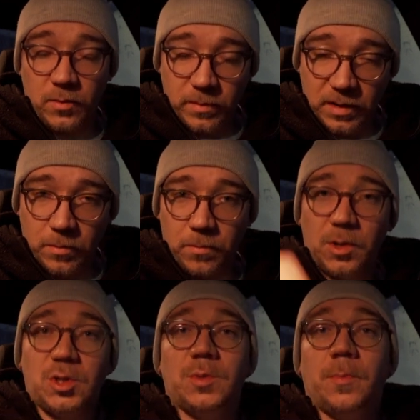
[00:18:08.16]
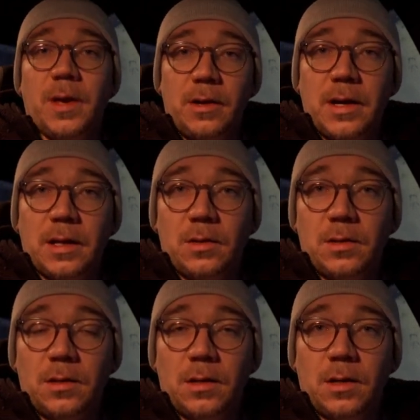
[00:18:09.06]
be much better at
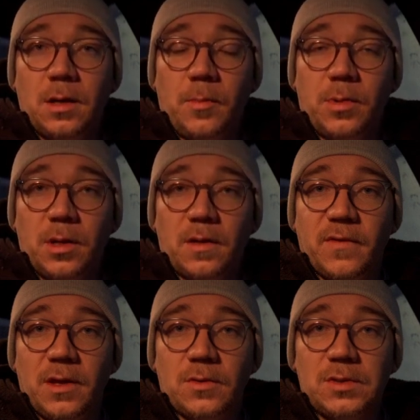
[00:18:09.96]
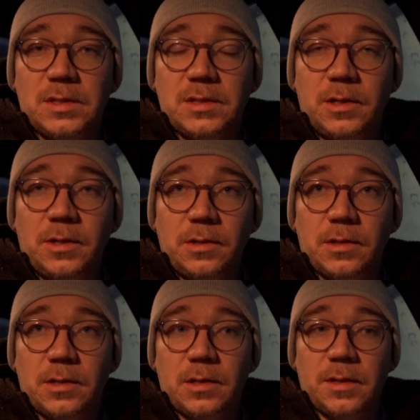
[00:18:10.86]
uploading videos this year.
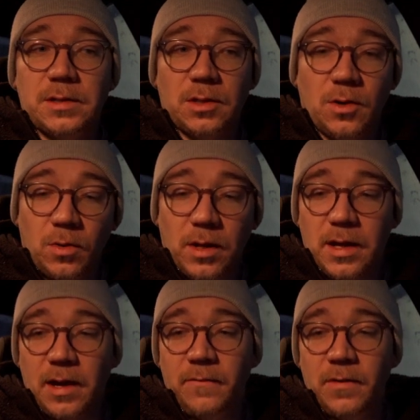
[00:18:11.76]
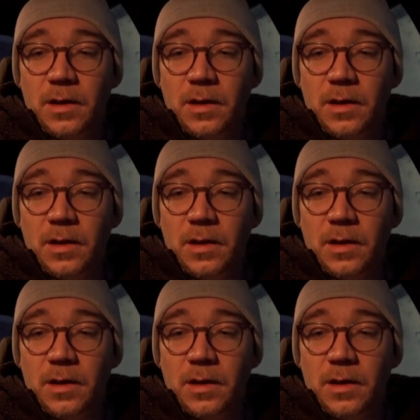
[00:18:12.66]
That's a goal I have.